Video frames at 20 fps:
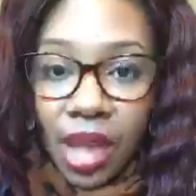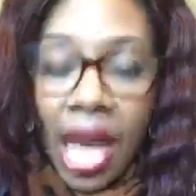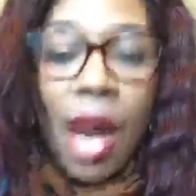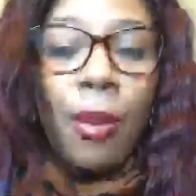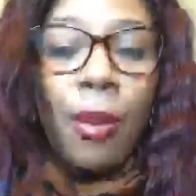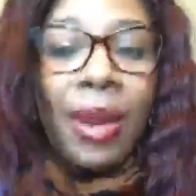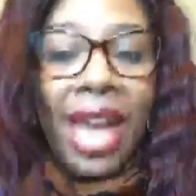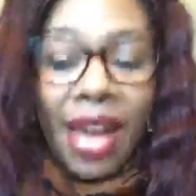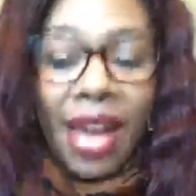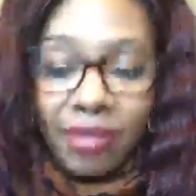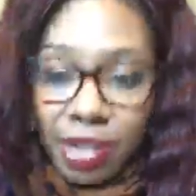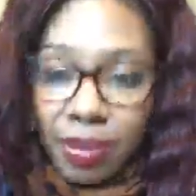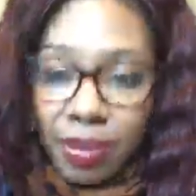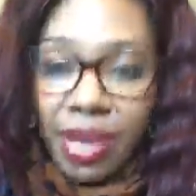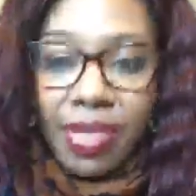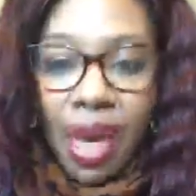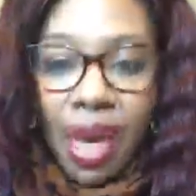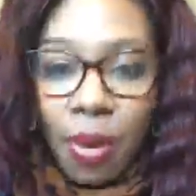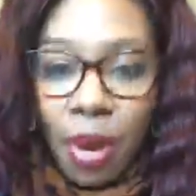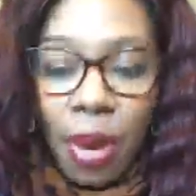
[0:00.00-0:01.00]
And we have to
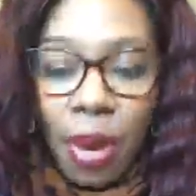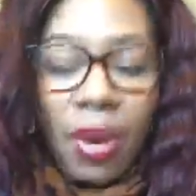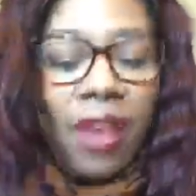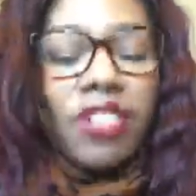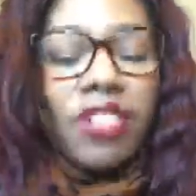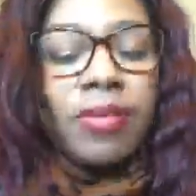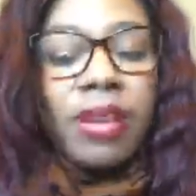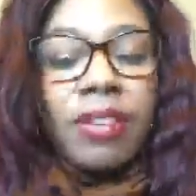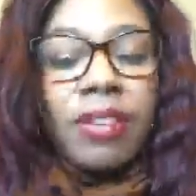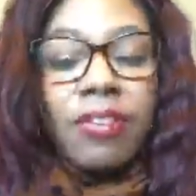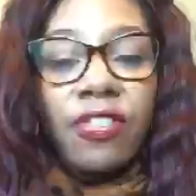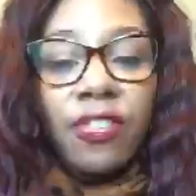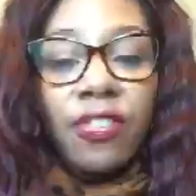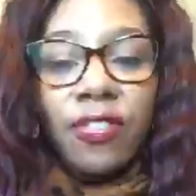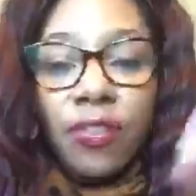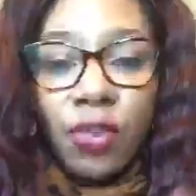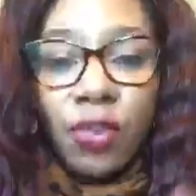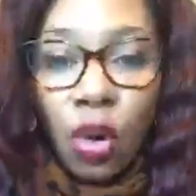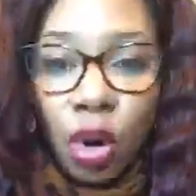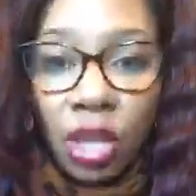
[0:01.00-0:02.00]
be that way. We have to be
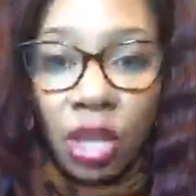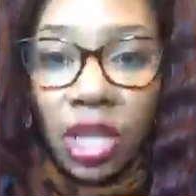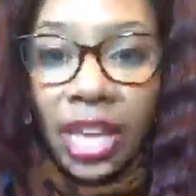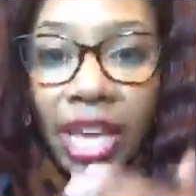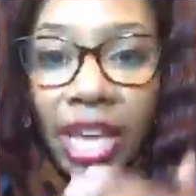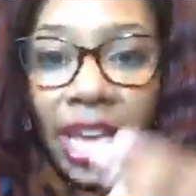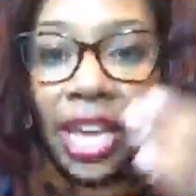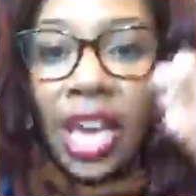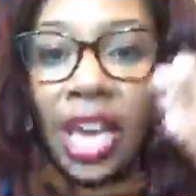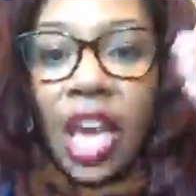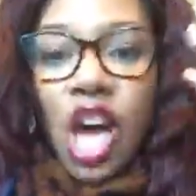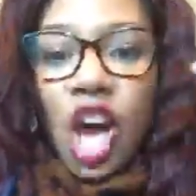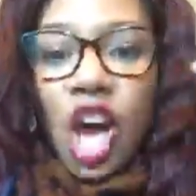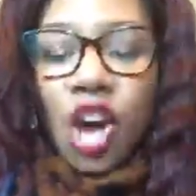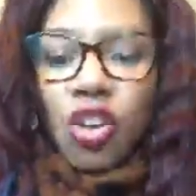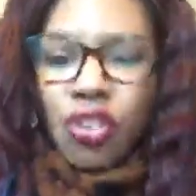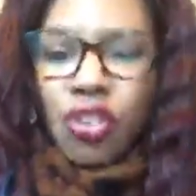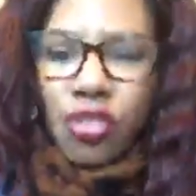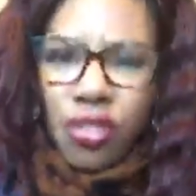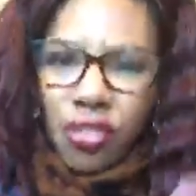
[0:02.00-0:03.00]
fully,
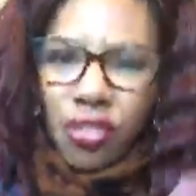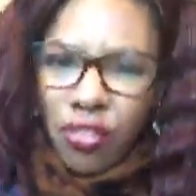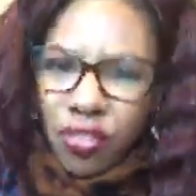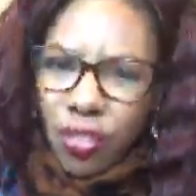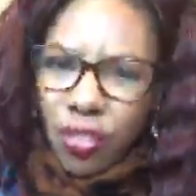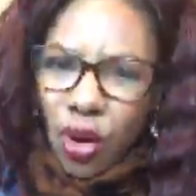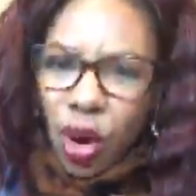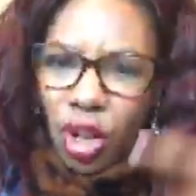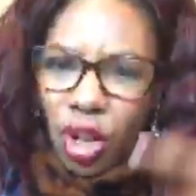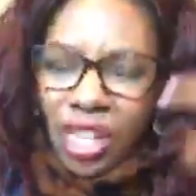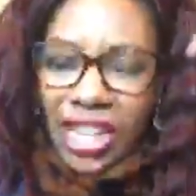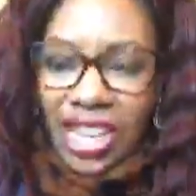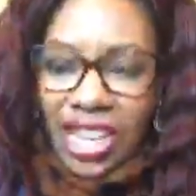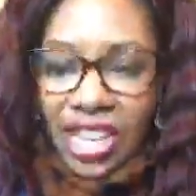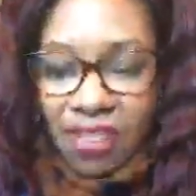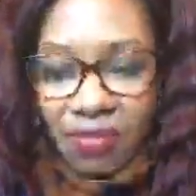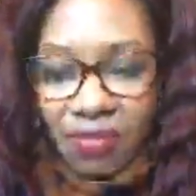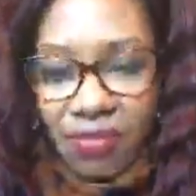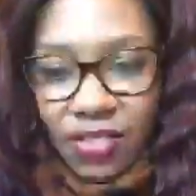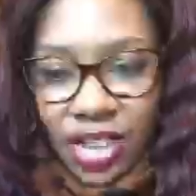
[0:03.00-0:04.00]
fully
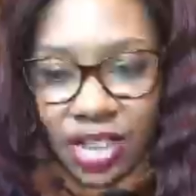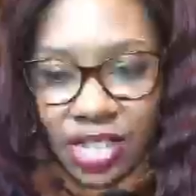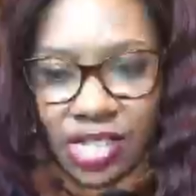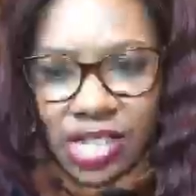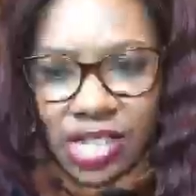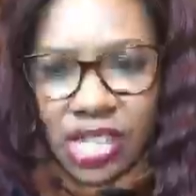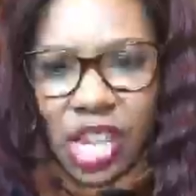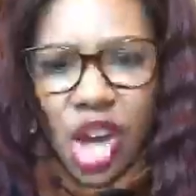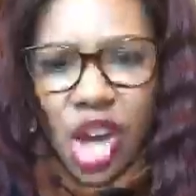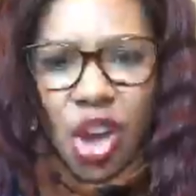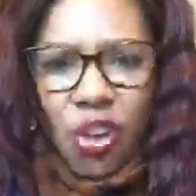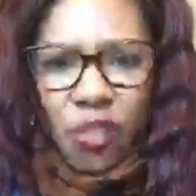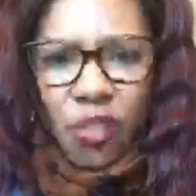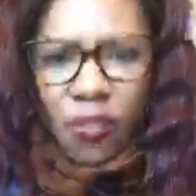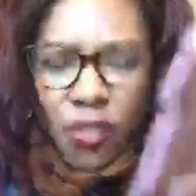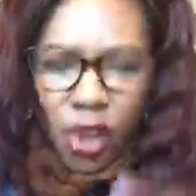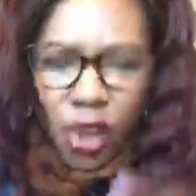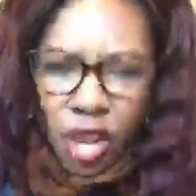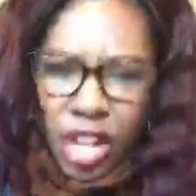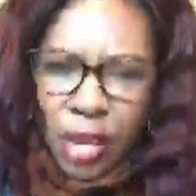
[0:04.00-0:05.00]
convinced,
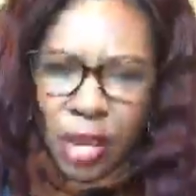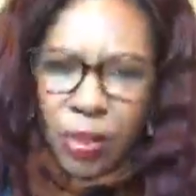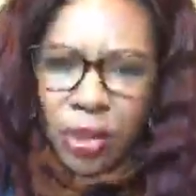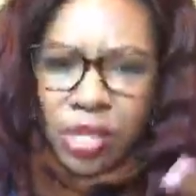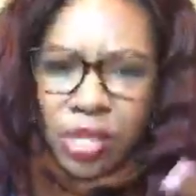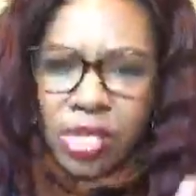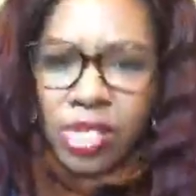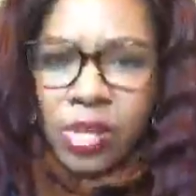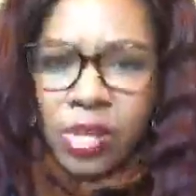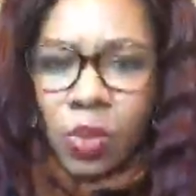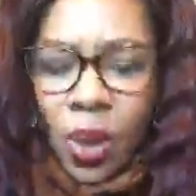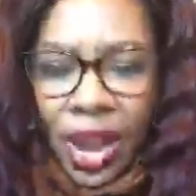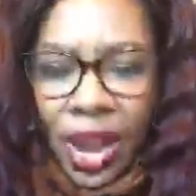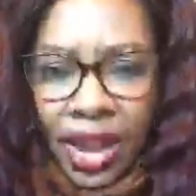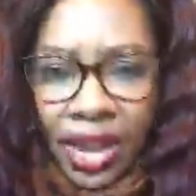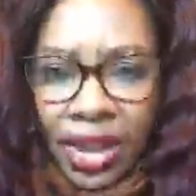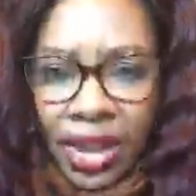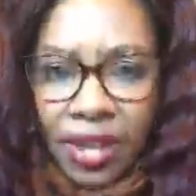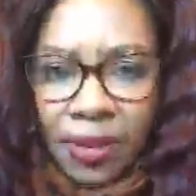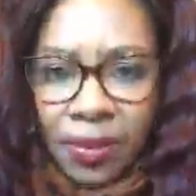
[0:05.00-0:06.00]
fully
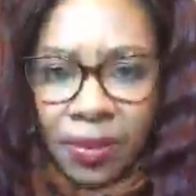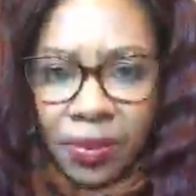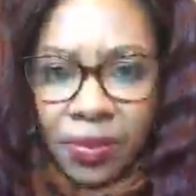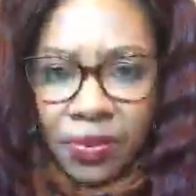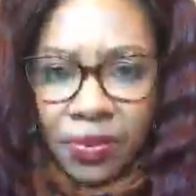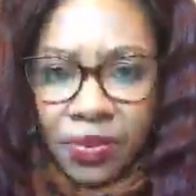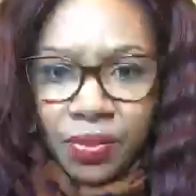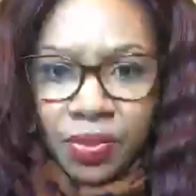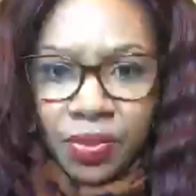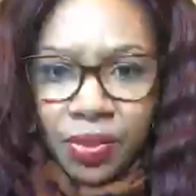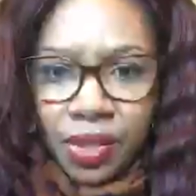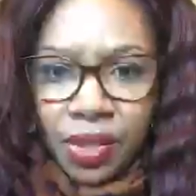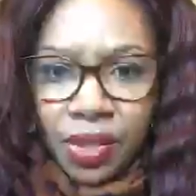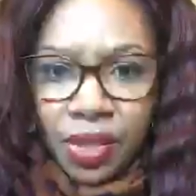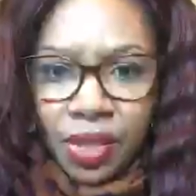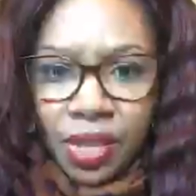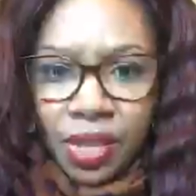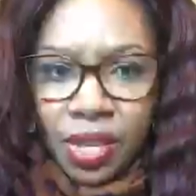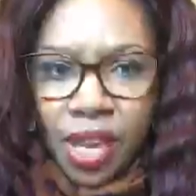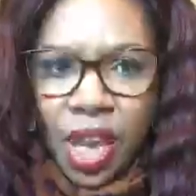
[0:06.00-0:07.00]
persuaded,
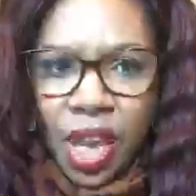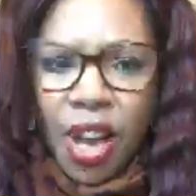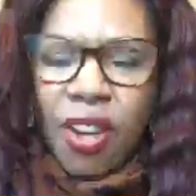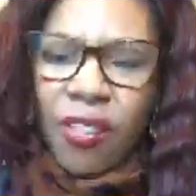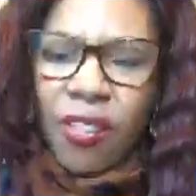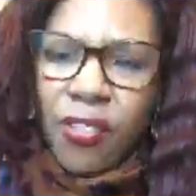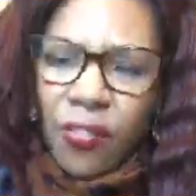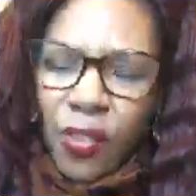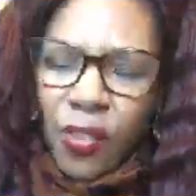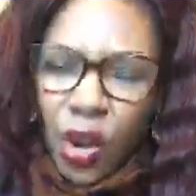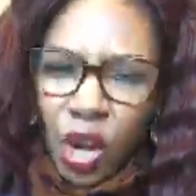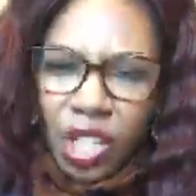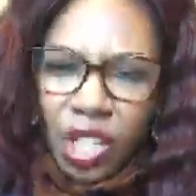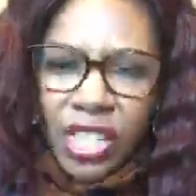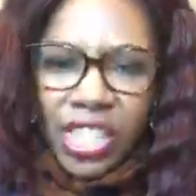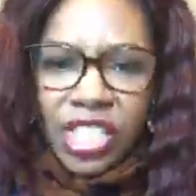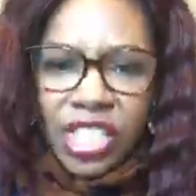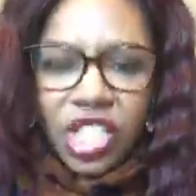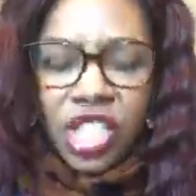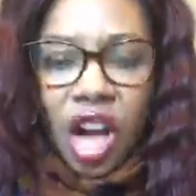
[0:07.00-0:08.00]

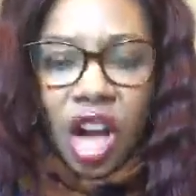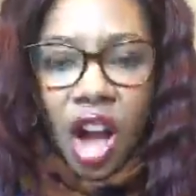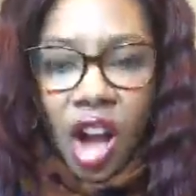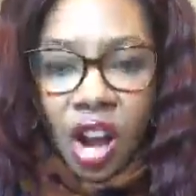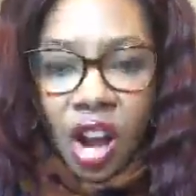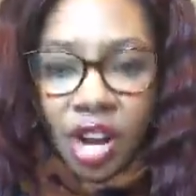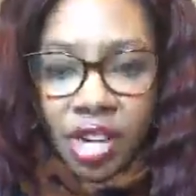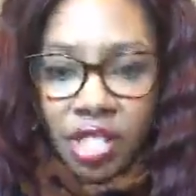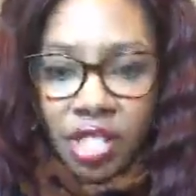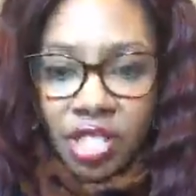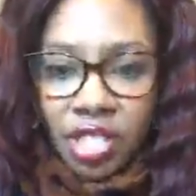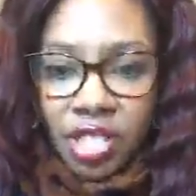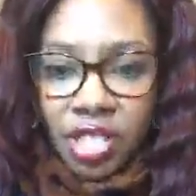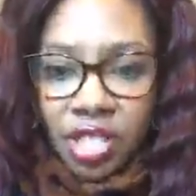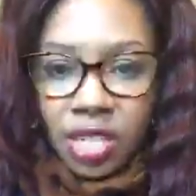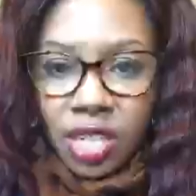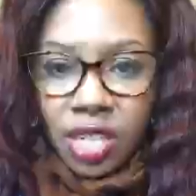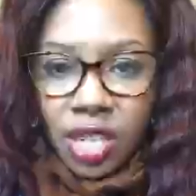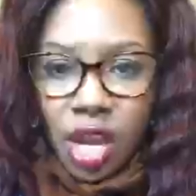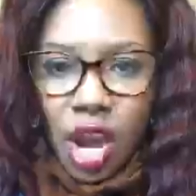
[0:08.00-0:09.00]
fully charged,
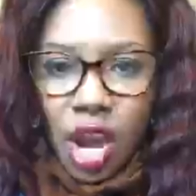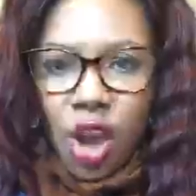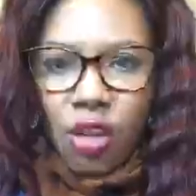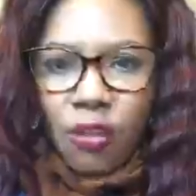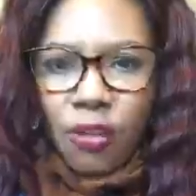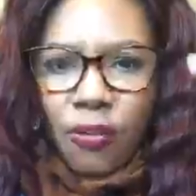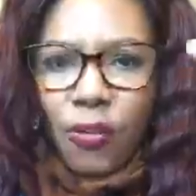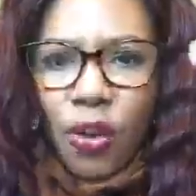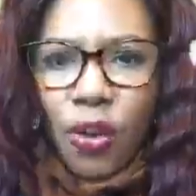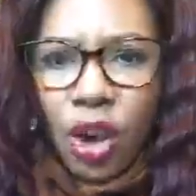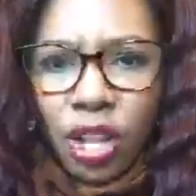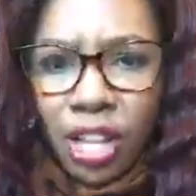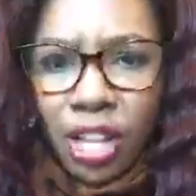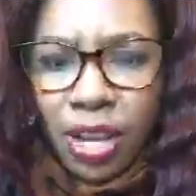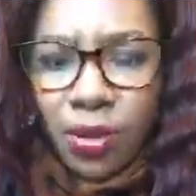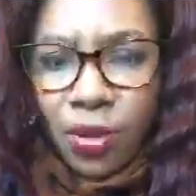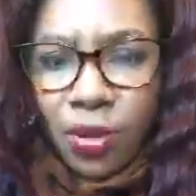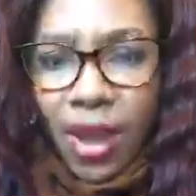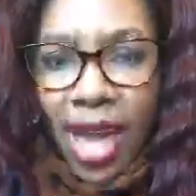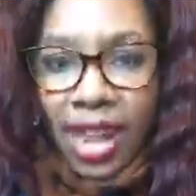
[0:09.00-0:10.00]

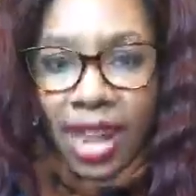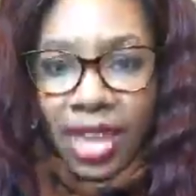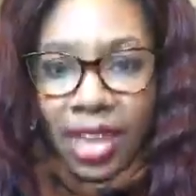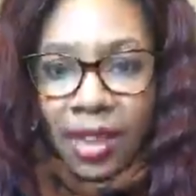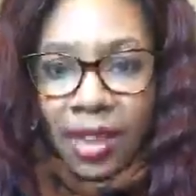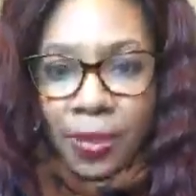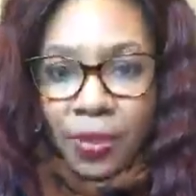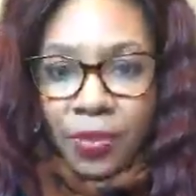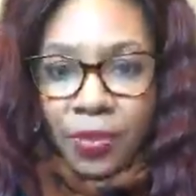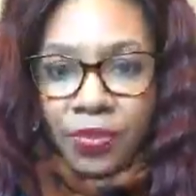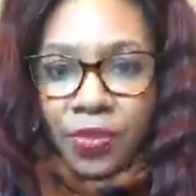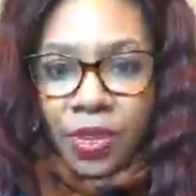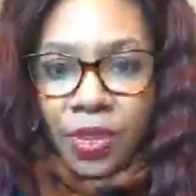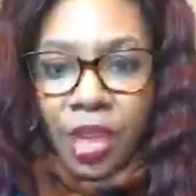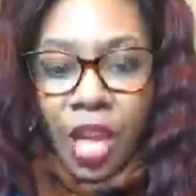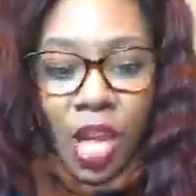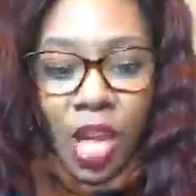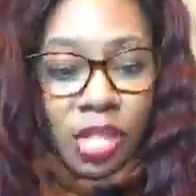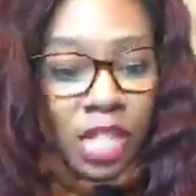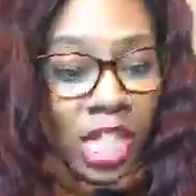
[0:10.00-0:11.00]
fully ready.
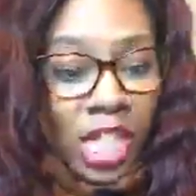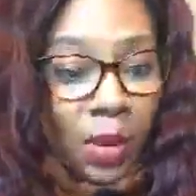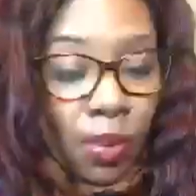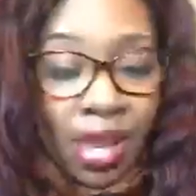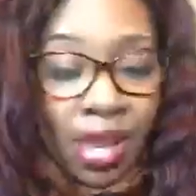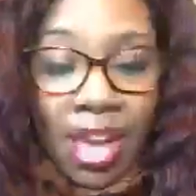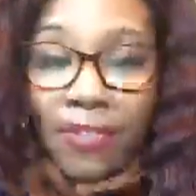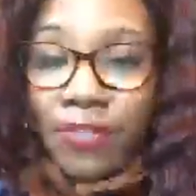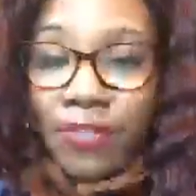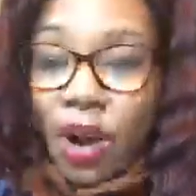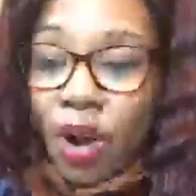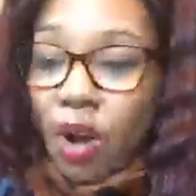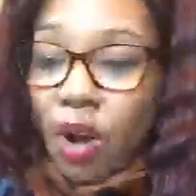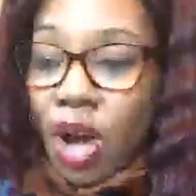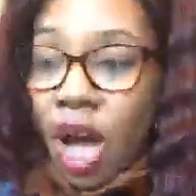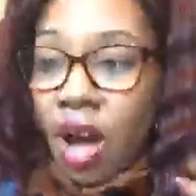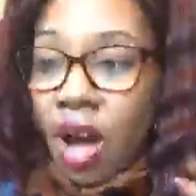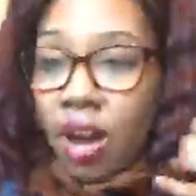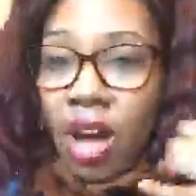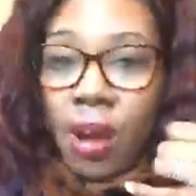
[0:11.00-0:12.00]
So that when that phone
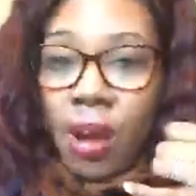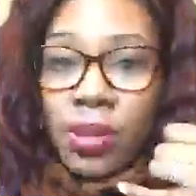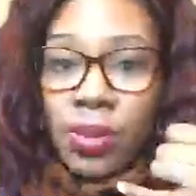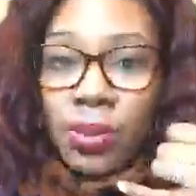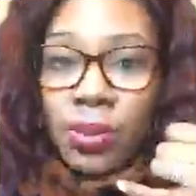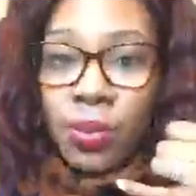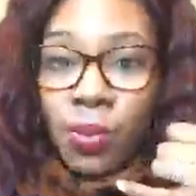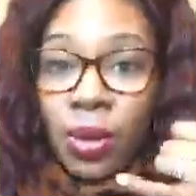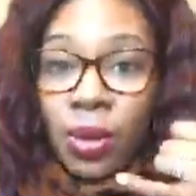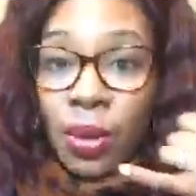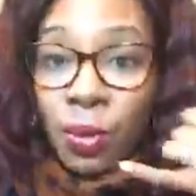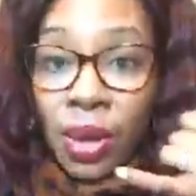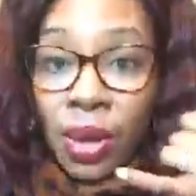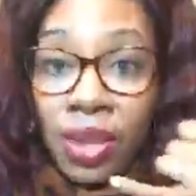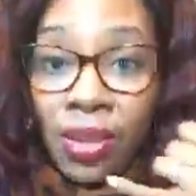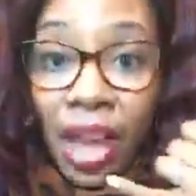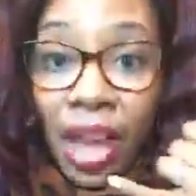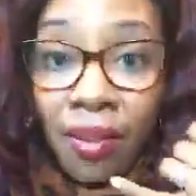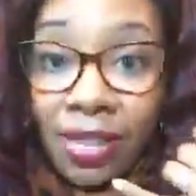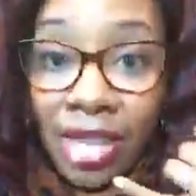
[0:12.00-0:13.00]
call comes,
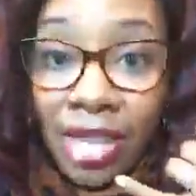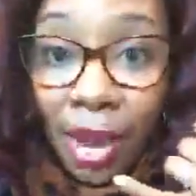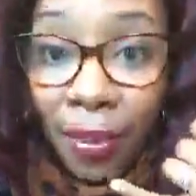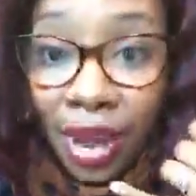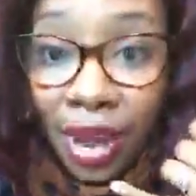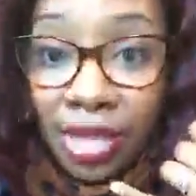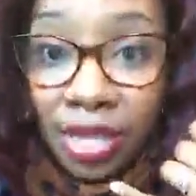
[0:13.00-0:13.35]
we every time we